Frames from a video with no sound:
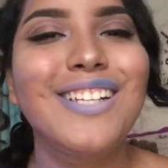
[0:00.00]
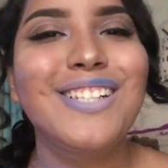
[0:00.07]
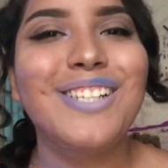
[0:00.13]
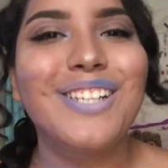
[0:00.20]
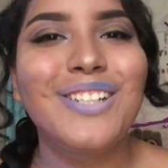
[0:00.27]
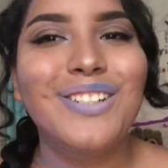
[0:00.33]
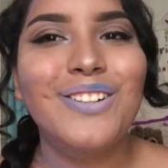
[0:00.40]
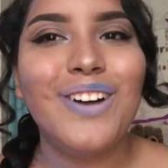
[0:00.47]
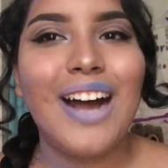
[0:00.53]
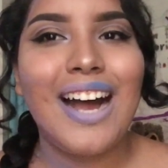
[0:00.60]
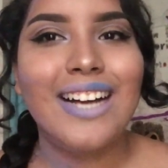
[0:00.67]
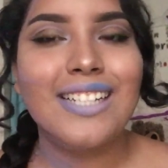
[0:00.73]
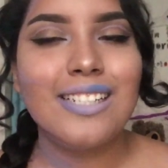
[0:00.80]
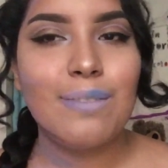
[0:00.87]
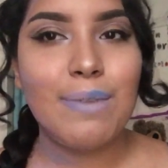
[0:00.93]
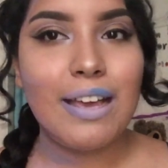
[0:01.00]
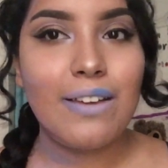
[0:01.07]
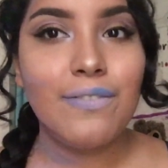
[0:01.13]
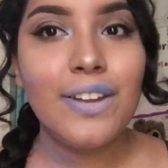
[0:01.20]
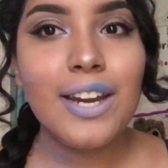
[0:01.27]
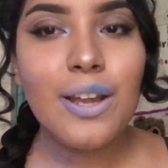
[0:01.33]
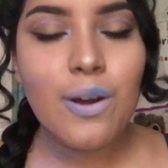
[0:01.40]
to actually make a
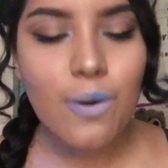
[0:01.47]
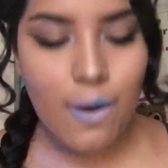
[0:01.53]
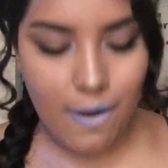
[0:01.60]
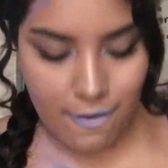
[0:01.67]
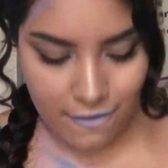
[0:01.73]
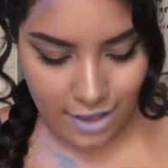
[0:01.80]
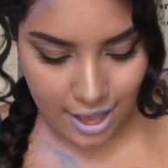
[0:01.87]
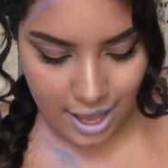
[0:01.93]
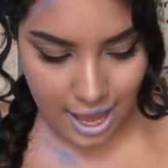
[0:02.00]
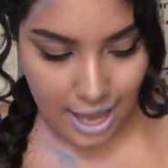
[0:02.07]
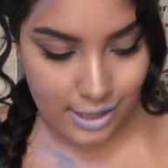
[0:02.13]
video of it,